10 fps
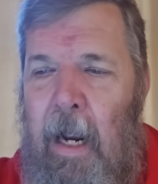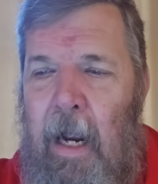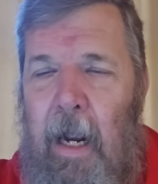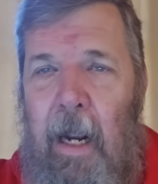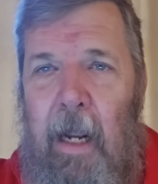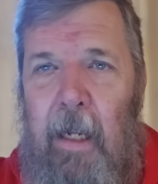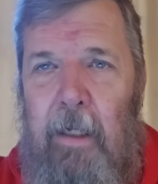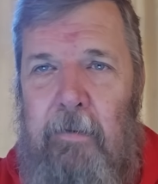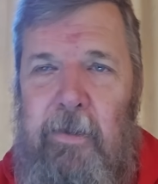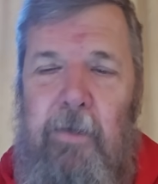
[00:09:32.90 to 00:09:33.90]

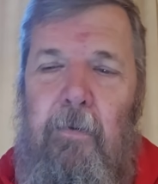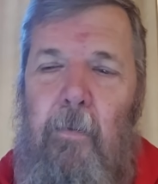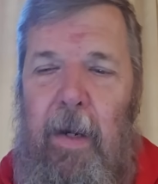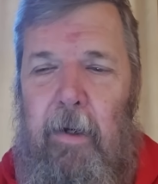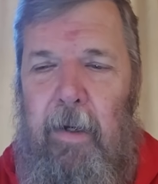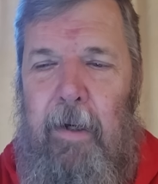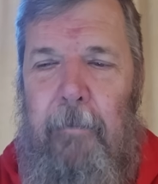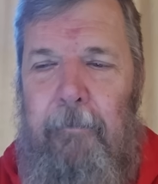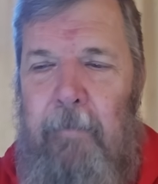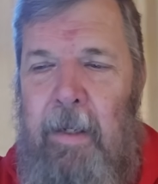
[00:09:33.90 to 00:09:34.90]
to a winner here.